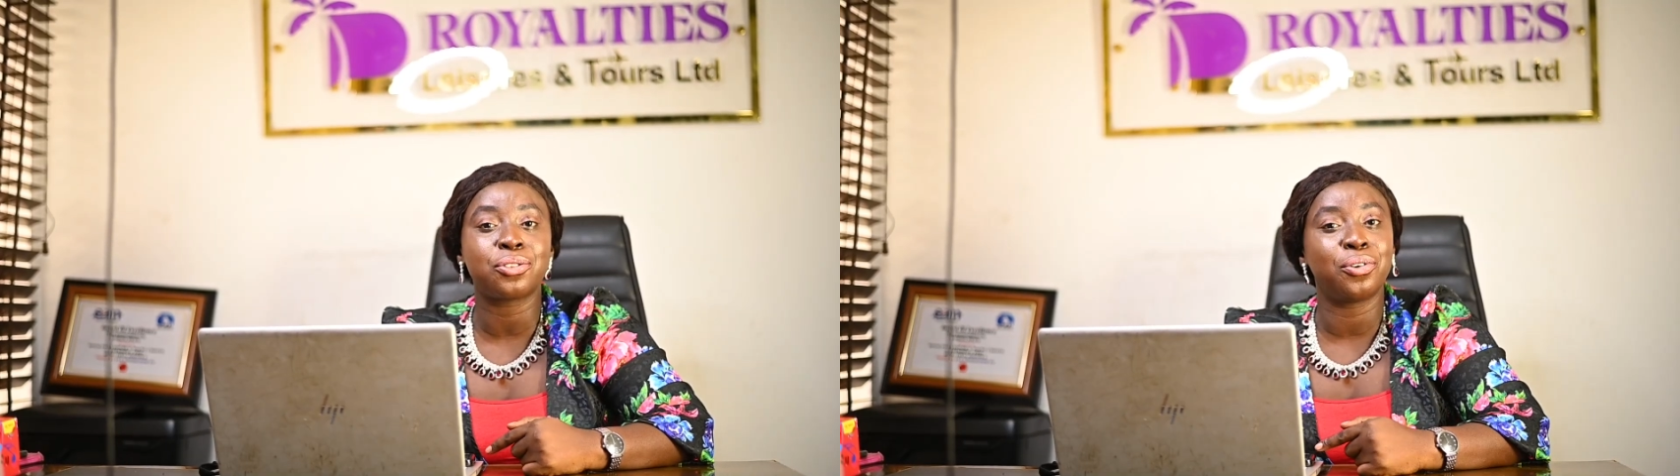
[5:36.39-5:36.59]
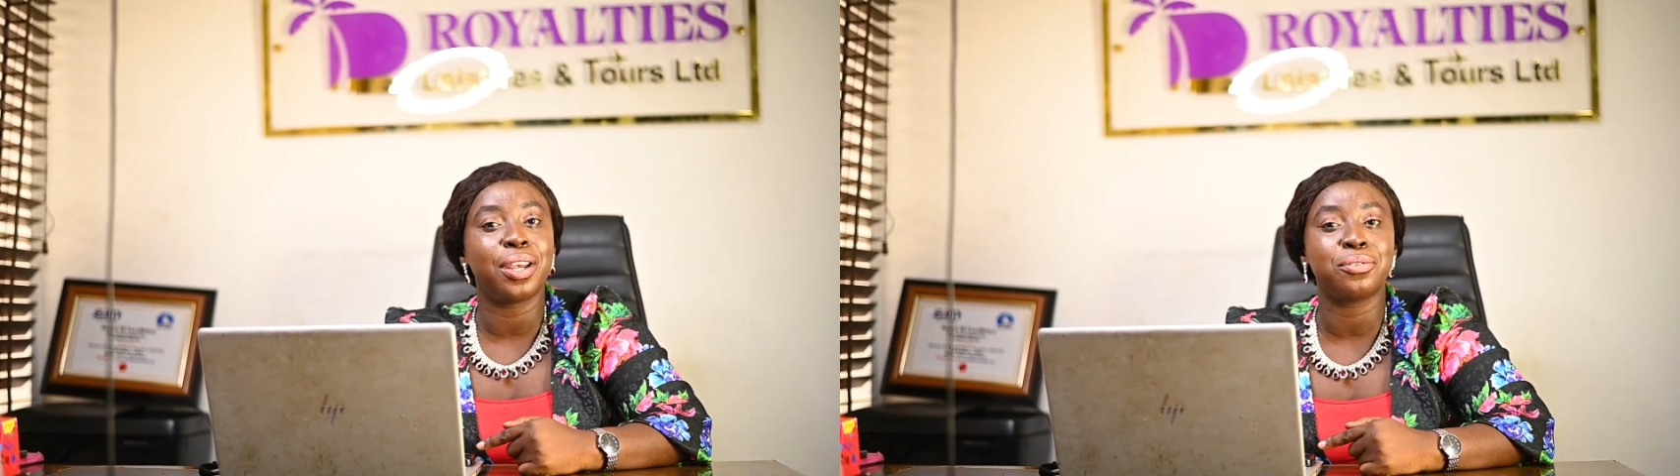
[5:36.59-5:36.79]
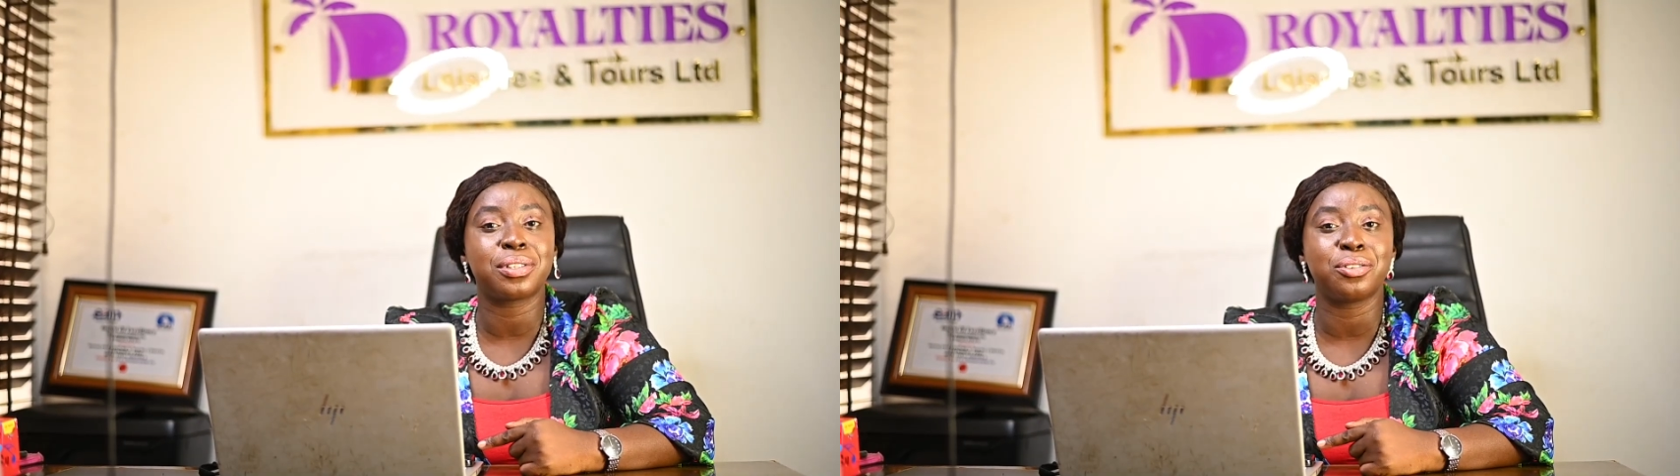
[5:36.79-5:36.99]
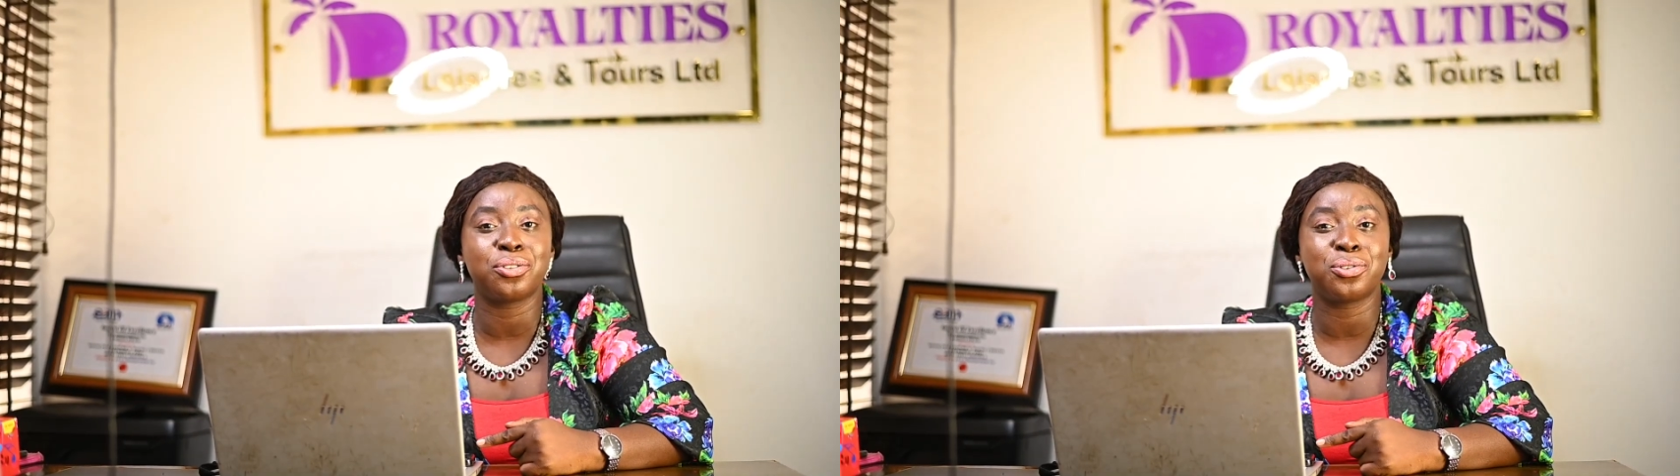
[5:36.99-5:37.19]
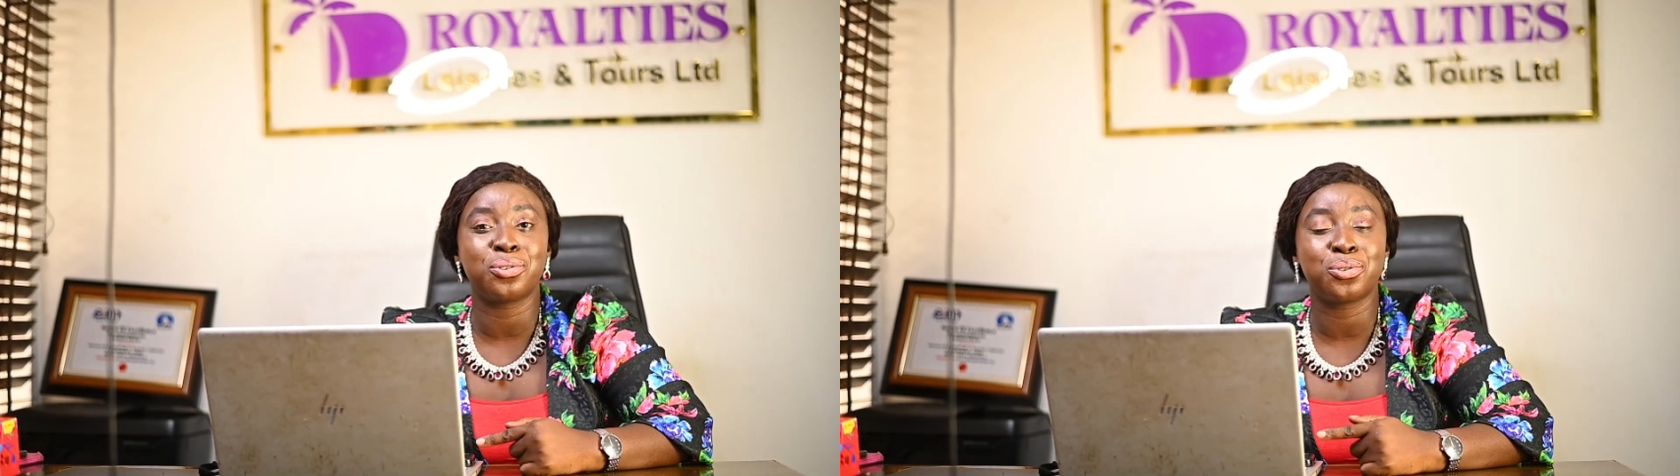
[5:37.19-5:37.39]
at Royalty
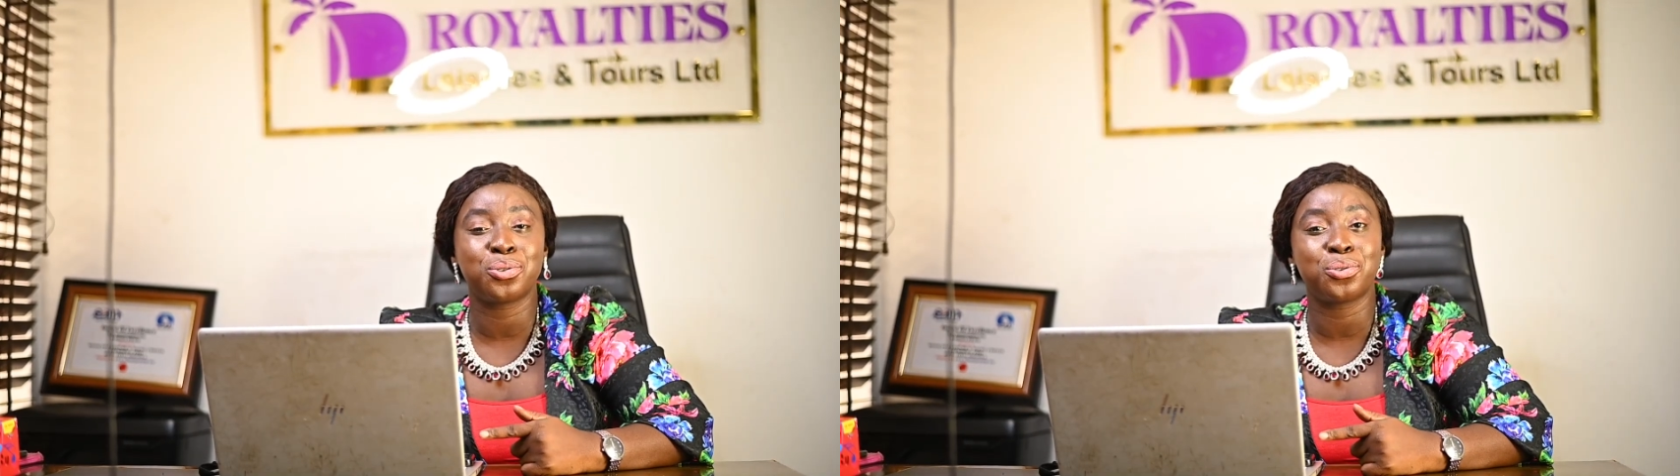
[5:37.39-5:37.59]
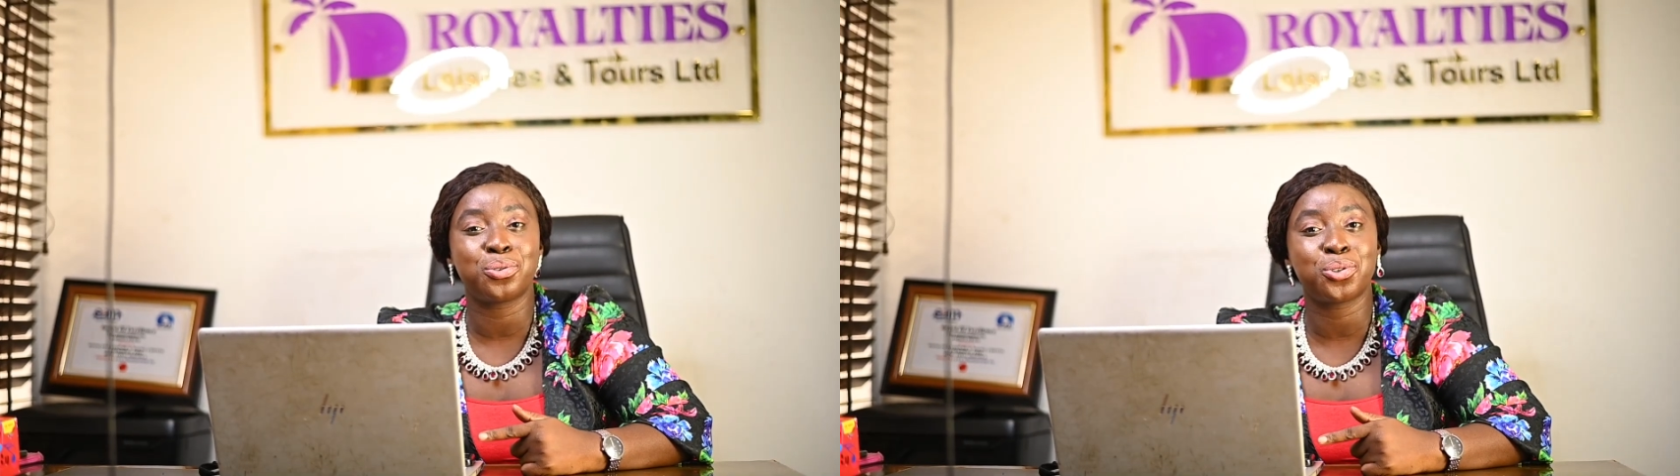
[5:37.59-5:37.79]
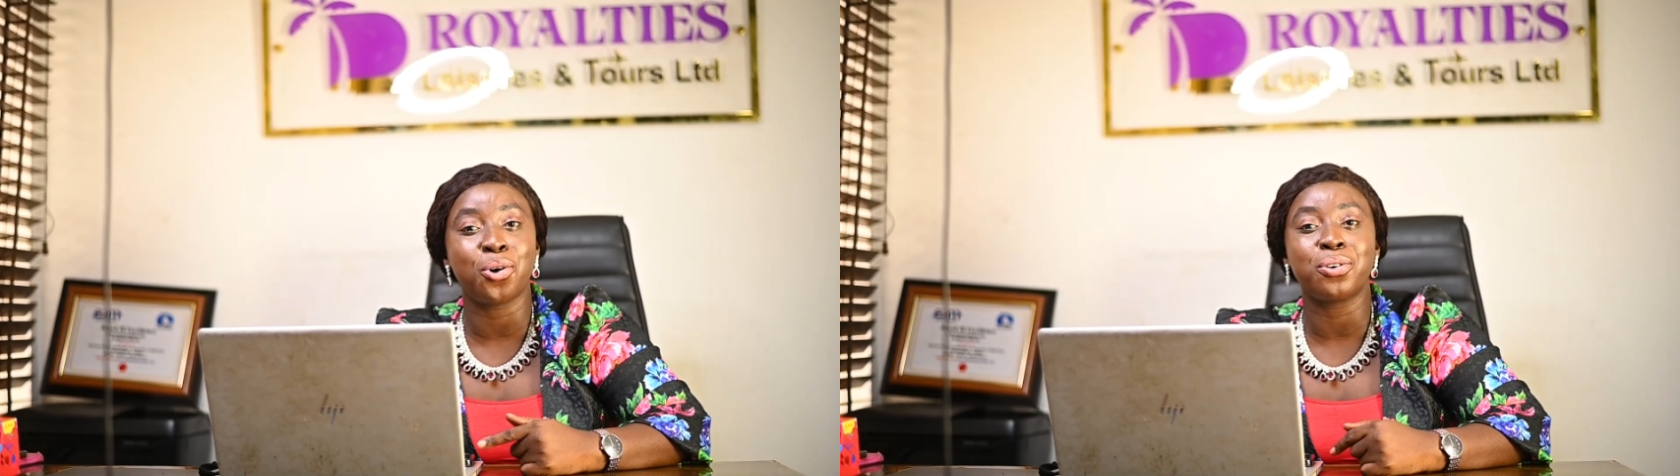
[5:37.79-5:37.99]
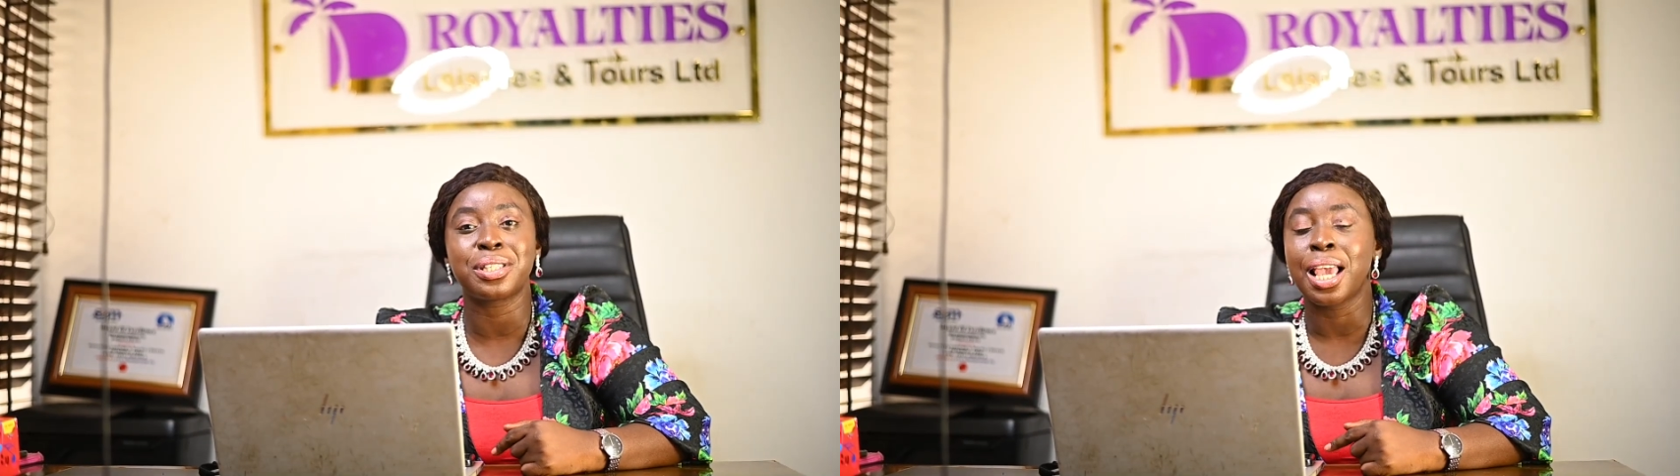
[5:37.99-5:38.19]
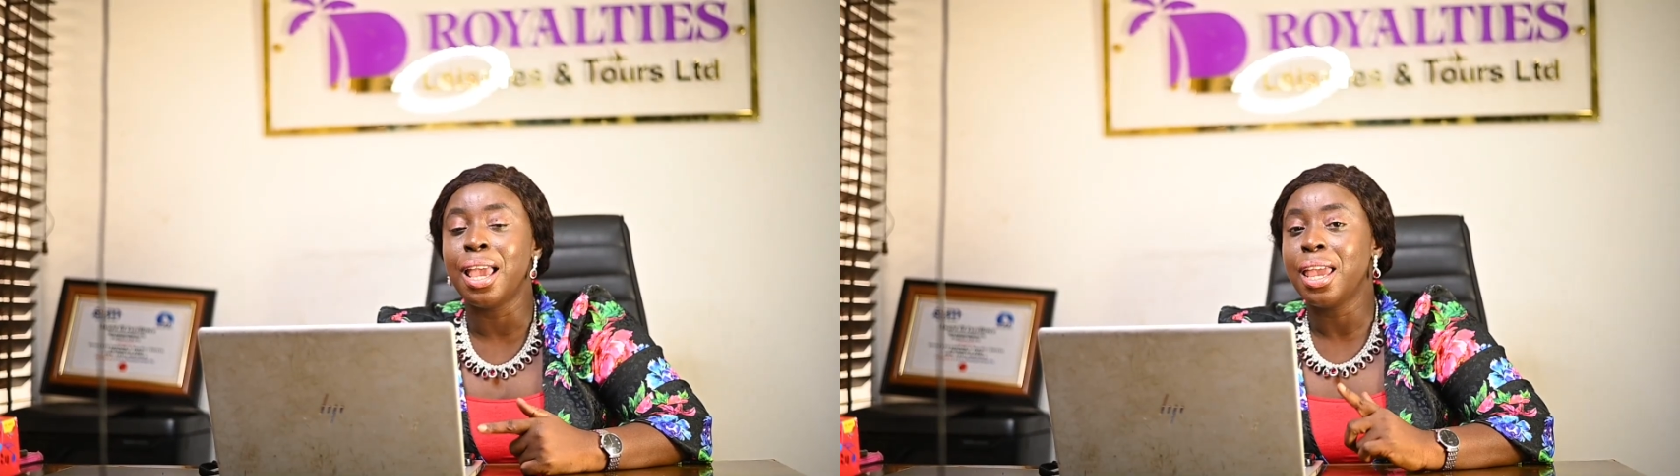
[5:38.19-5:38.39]

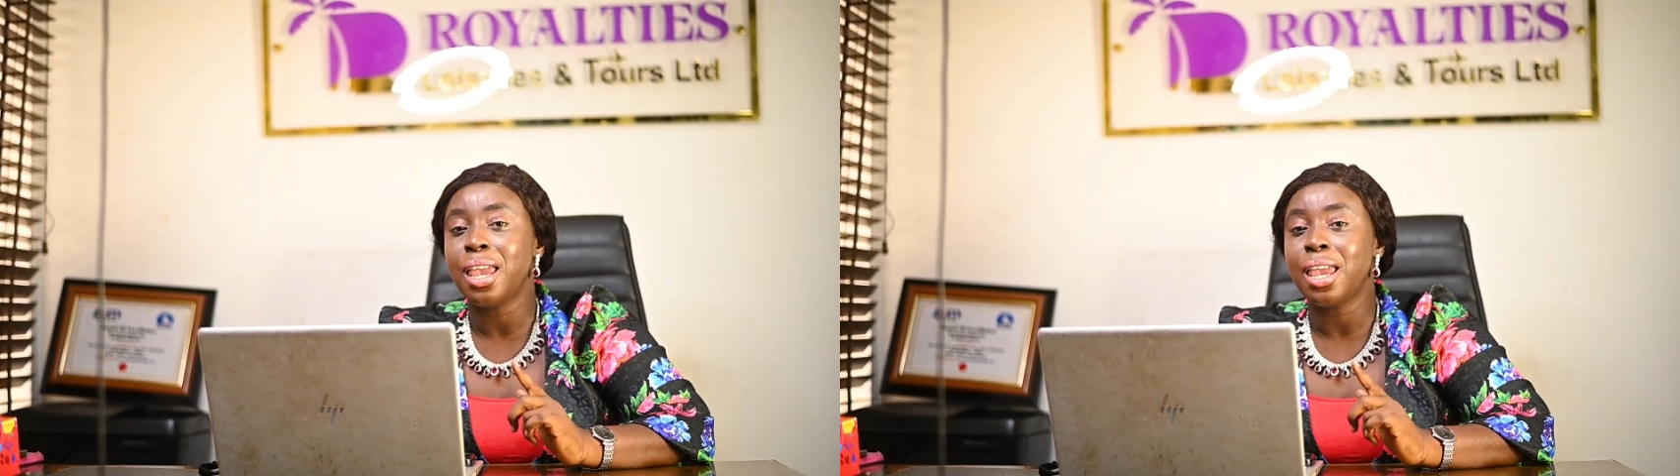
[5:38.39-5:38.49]
Stores.